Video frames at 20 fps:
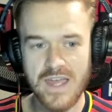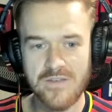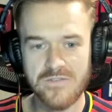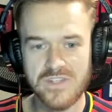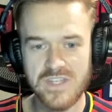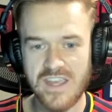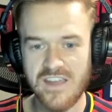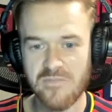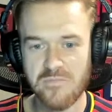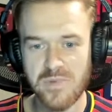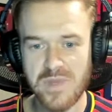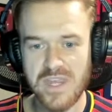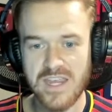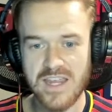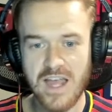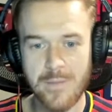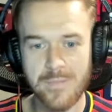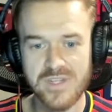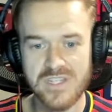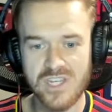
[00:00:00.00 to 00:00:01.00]
have DFB
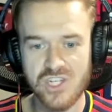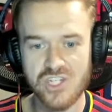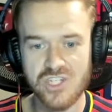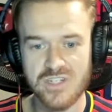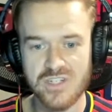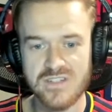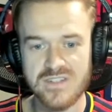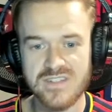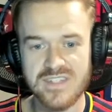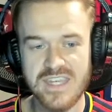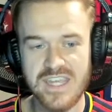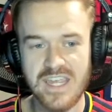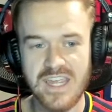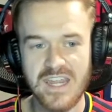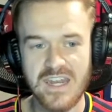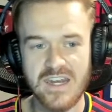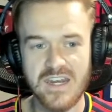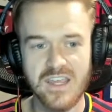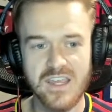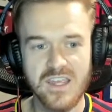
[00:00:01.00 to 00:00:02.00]
competitions
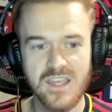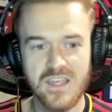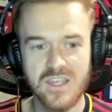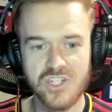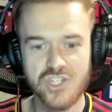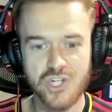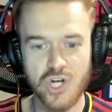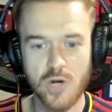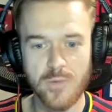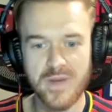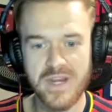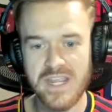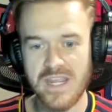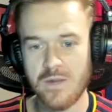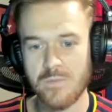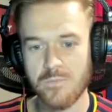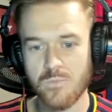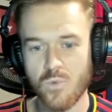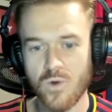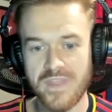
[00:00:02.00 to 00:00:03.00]
in
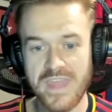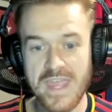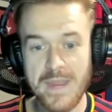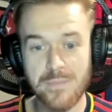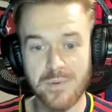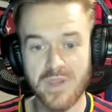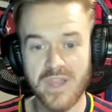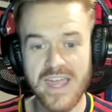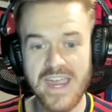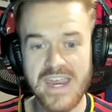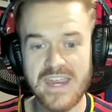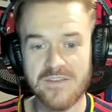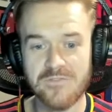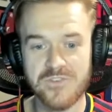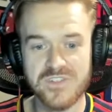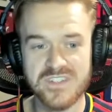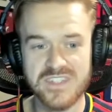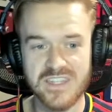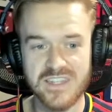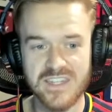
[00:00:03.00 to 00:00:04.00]
Germany, where they play in
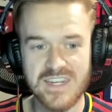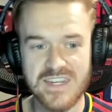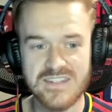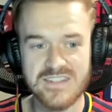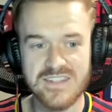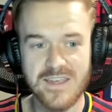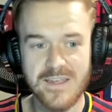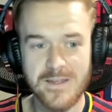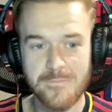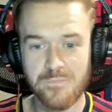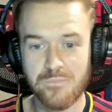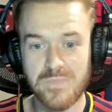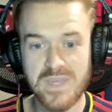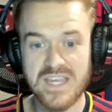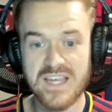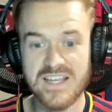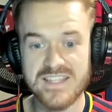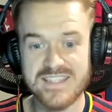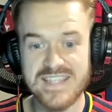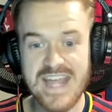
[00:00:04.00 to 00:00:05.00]
facilities
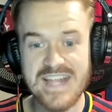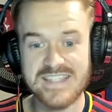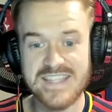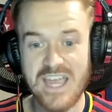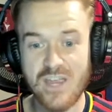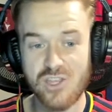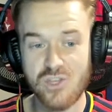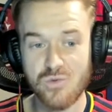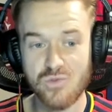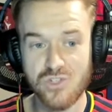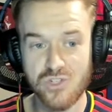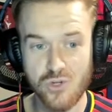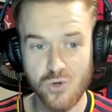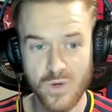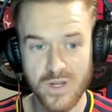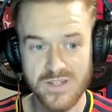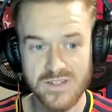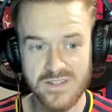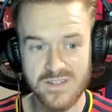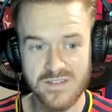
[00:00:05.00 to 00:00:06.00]
because that's how you do
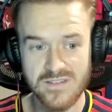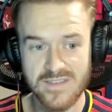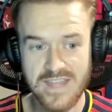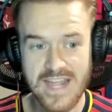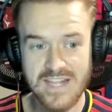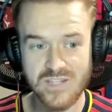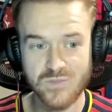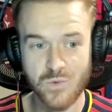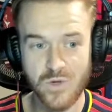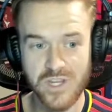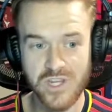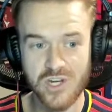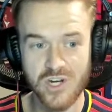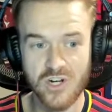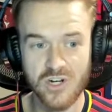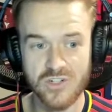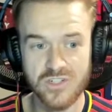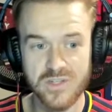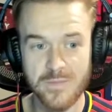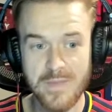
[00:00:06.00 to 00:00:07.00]
it. That's what
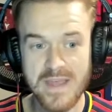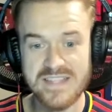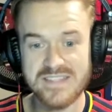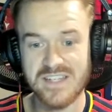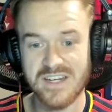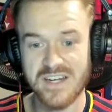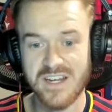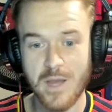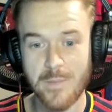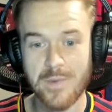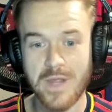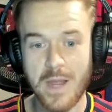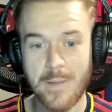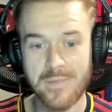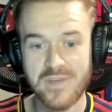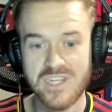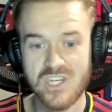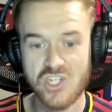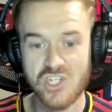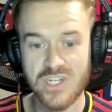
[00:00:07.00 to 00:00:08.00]
your domestic cup
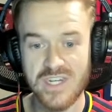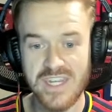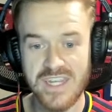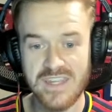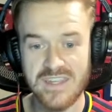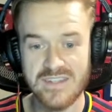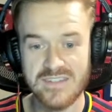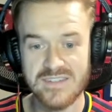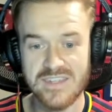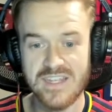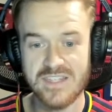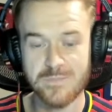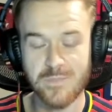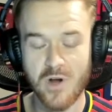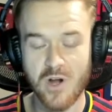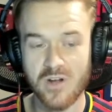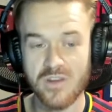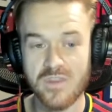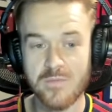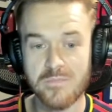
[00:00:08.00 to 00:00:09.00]
competition is. It's
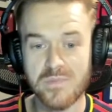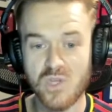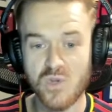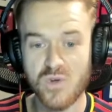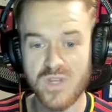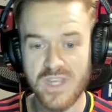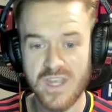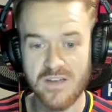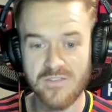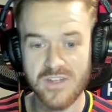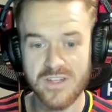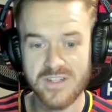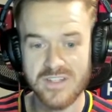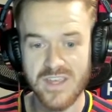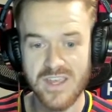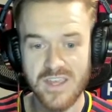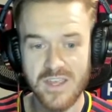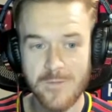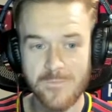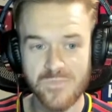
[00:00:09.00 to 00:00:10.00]
part of the beauty of it.
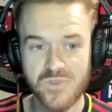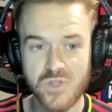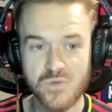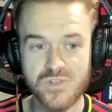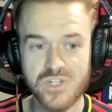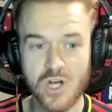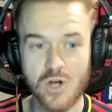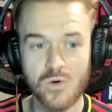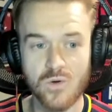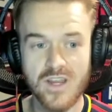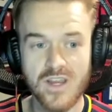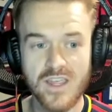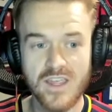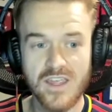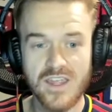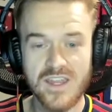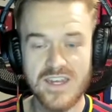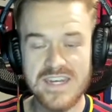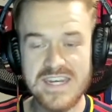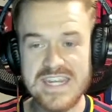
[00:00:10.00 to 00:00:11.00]
You don't
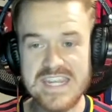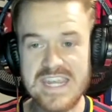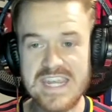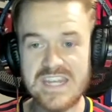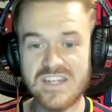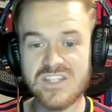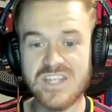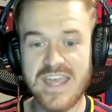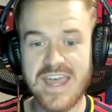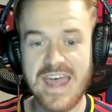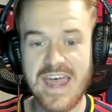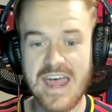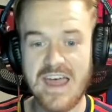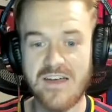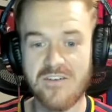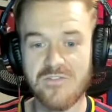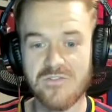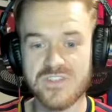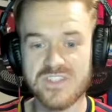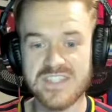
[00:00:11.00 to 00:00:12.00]
need to
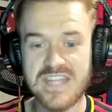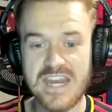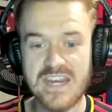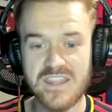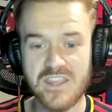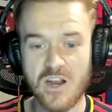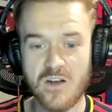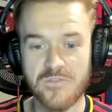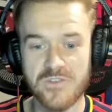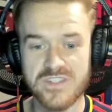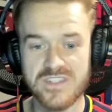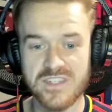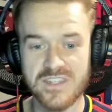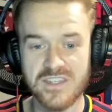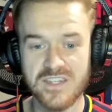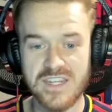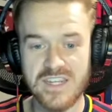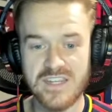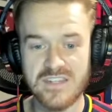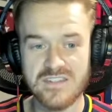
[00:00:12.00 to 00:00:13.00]
have state of the art
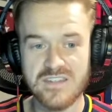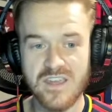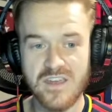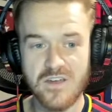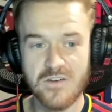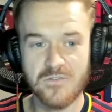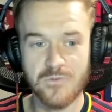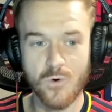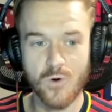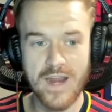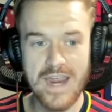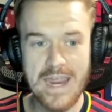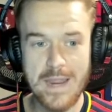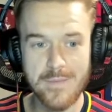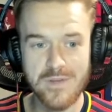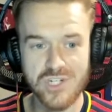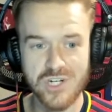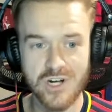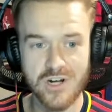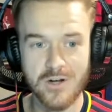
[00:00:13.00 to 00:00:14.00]
facilities for
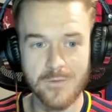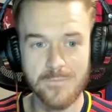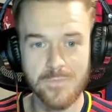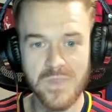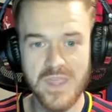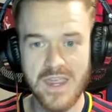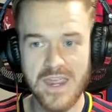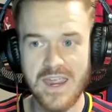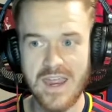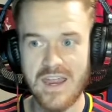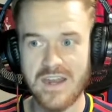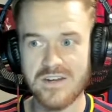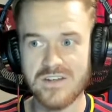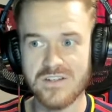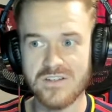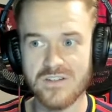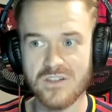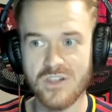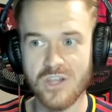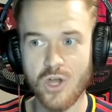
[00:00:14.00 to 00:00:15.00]
amateur and
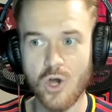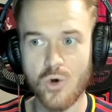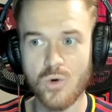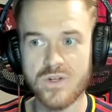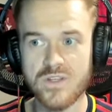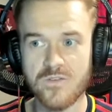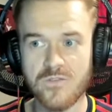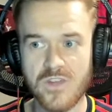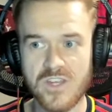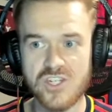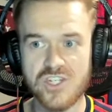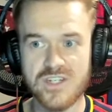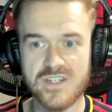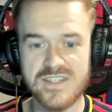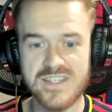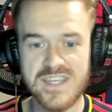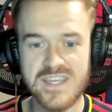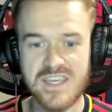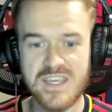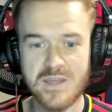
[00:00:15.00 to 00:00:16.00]
low
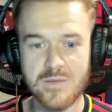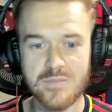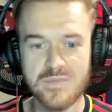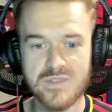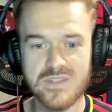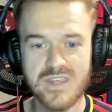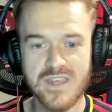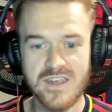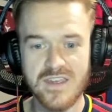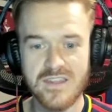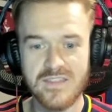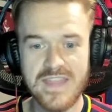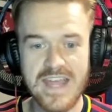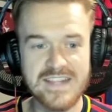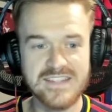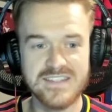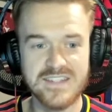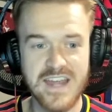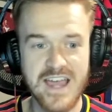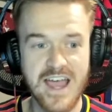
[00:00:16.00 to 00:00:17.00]
division teams.
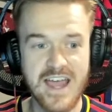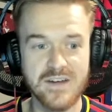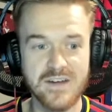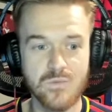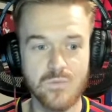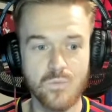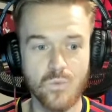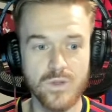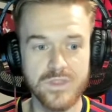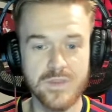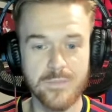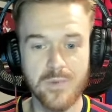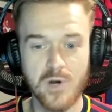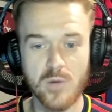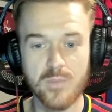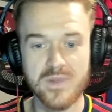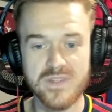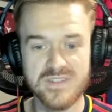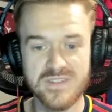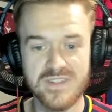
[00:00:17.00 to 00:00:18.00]
That's not what the
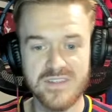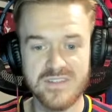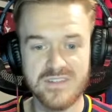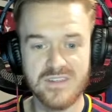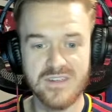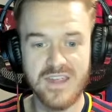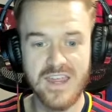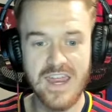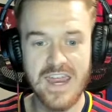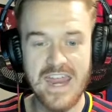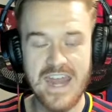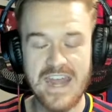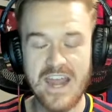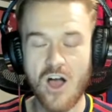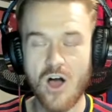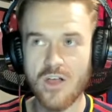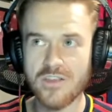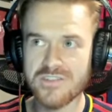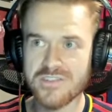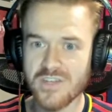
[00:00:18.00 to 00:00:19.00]
purpose is and
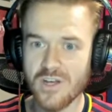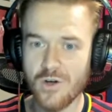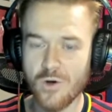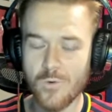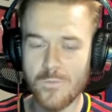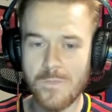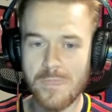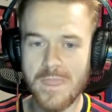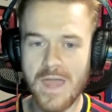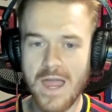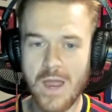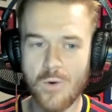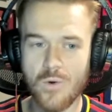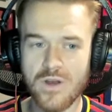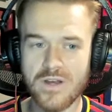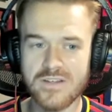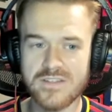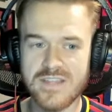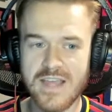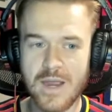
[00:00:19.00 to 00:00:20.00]
also i
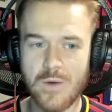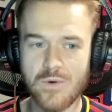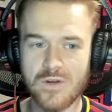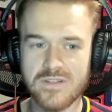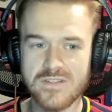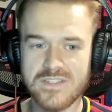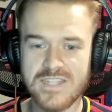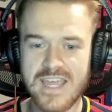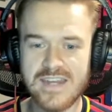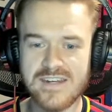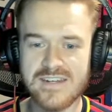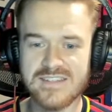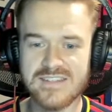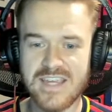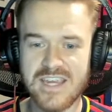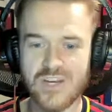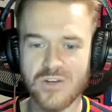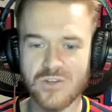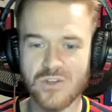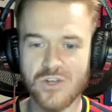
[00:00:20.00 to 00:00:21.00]
would i would tend to
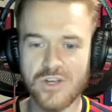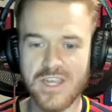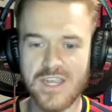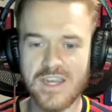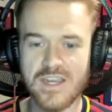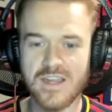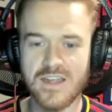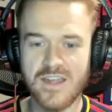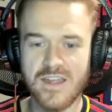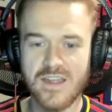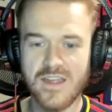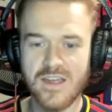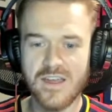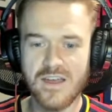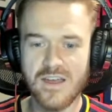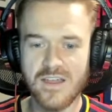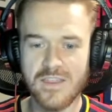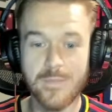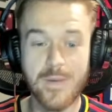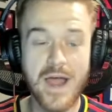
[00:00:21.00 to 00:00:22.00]
say you're looking
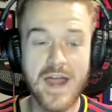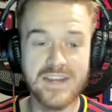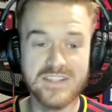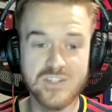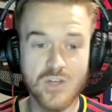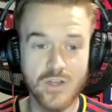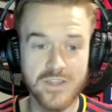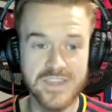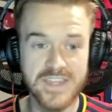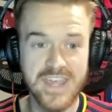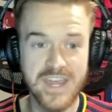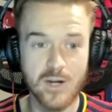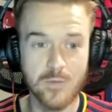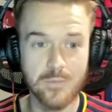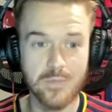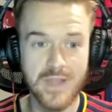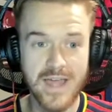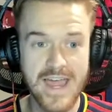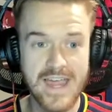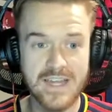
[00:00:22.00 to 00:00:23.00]
uh, the pot is calling the kettle
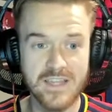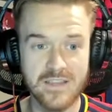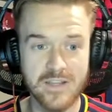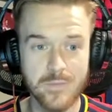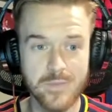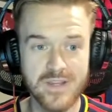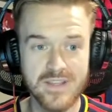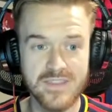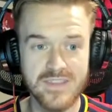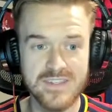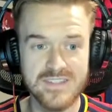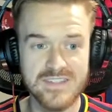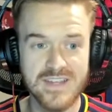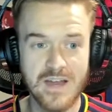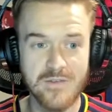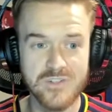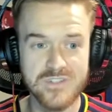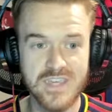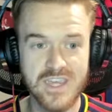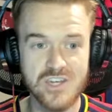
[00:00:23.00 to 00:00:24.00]
black a little bit in this
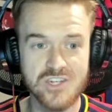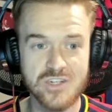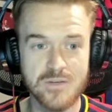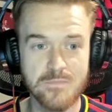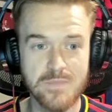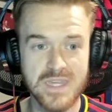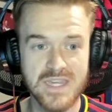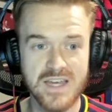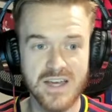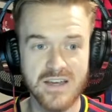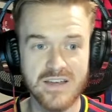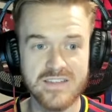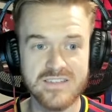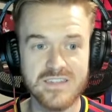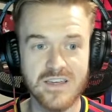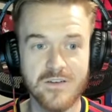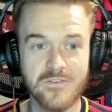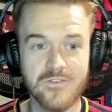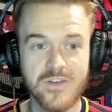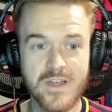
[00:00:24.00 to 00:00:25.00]
conversation
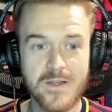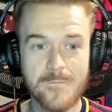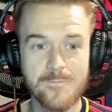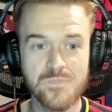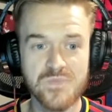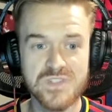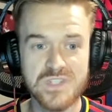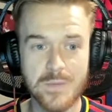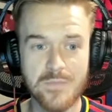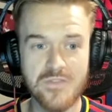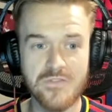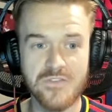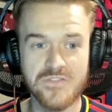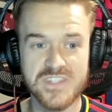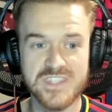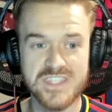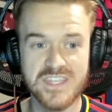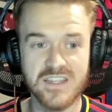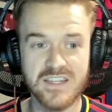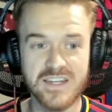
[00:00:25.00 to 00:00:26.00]
because of some of the
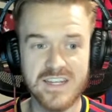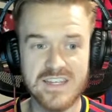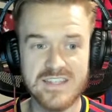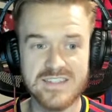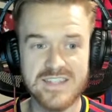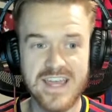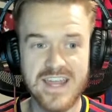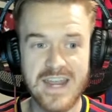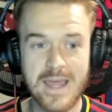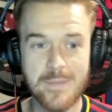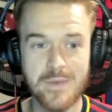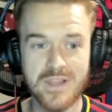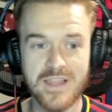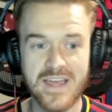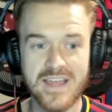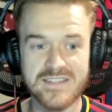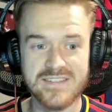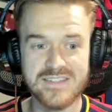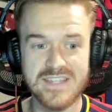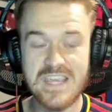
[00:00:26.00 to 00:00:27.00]
facilities that
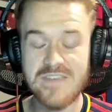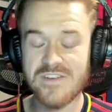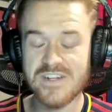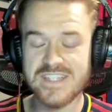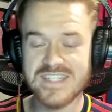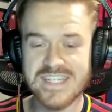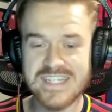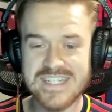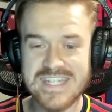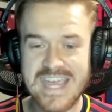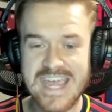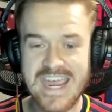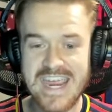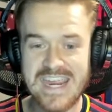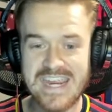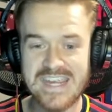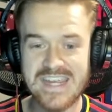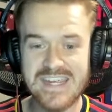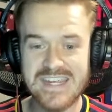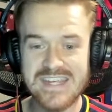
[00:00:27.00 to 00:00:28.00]
mls even
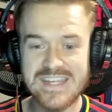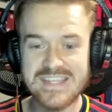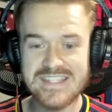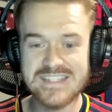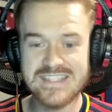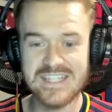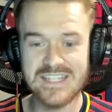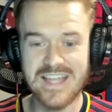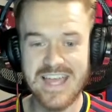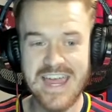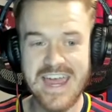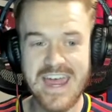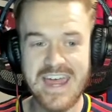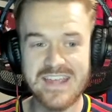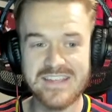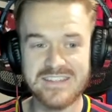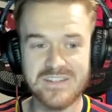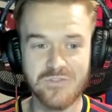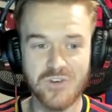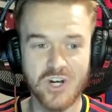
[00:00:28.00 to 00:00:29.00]
today still
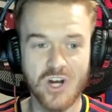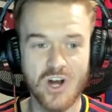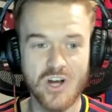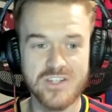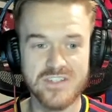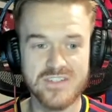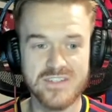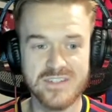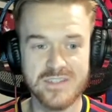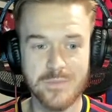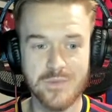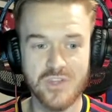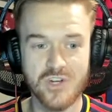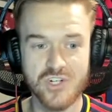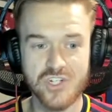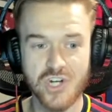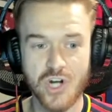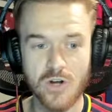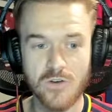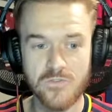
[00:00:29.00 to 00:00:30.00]
has in regards to some of their
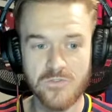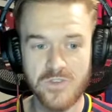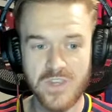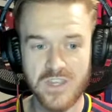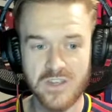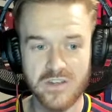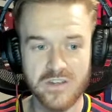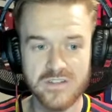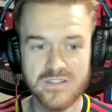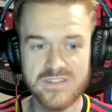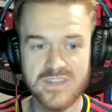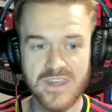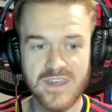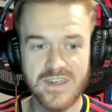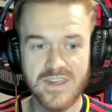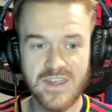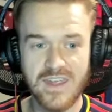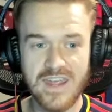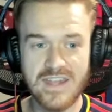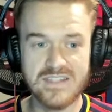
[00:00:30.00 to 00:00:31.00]
turf fields
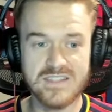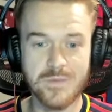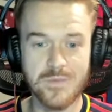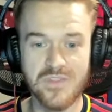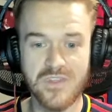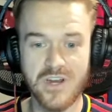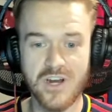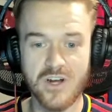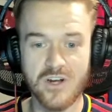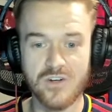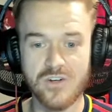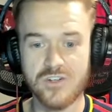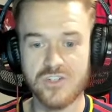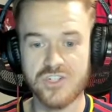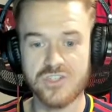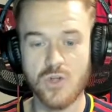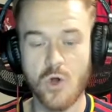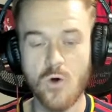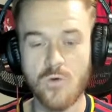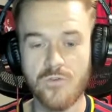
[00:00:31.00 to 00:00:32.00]
and some of their
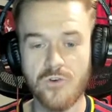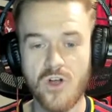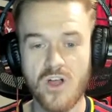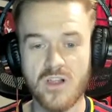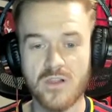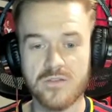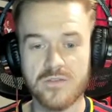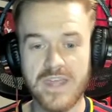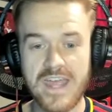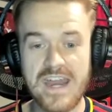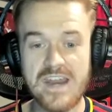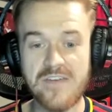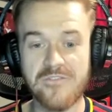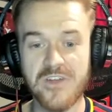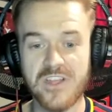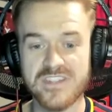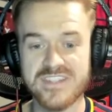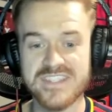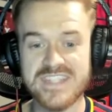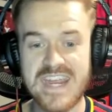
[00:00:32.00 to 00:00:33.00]
just overall
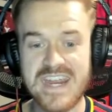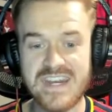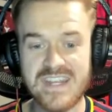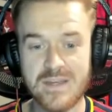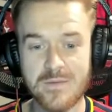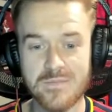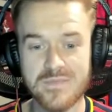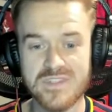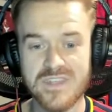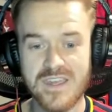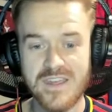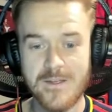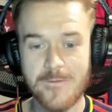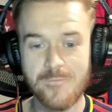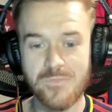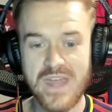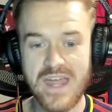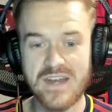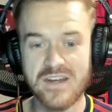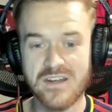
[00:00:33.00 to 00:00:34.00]
nfl stadiums
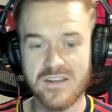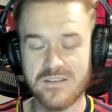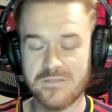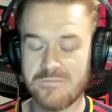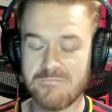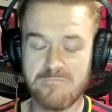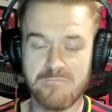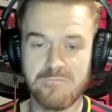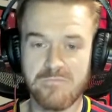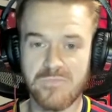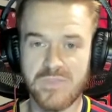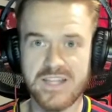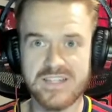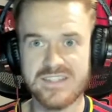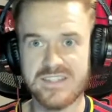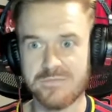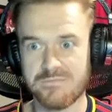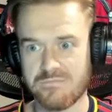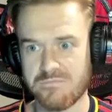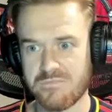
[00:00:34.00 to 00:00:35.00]
that
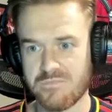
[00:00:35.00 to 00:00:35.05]
let's